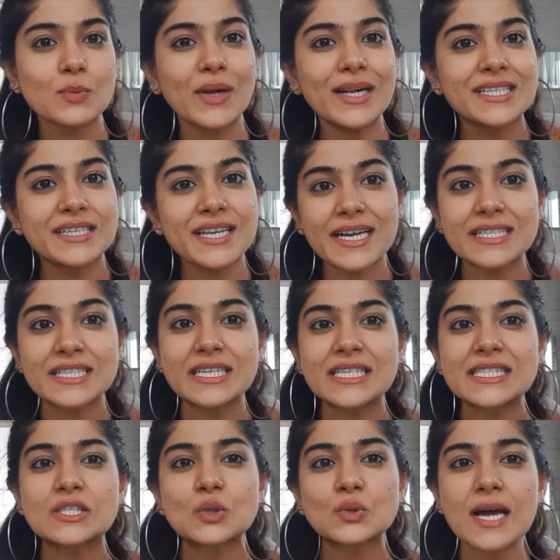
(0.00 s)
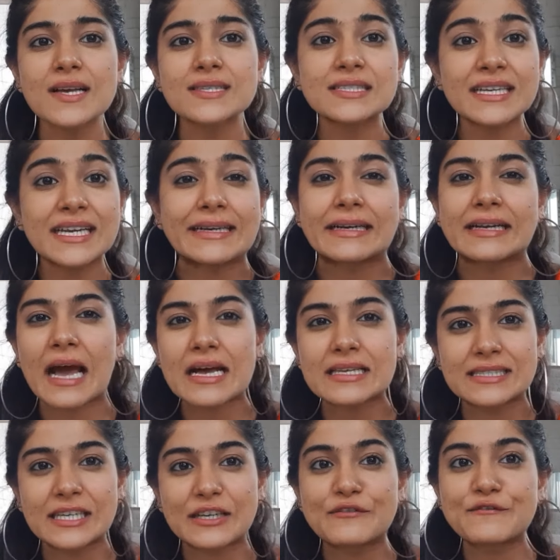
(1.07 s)
while directing his 2008
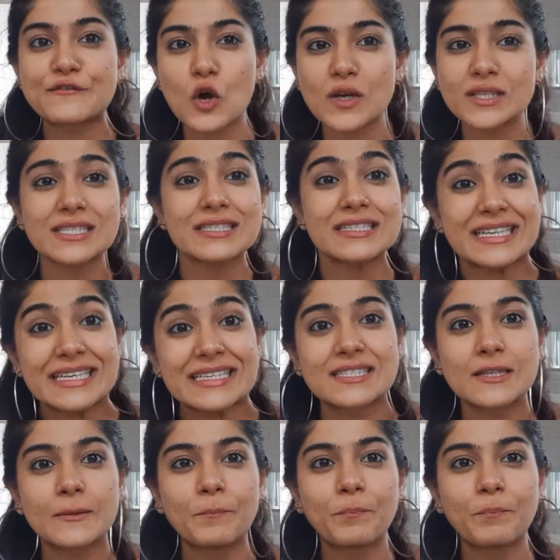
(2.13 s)
classic, Frost Nixon.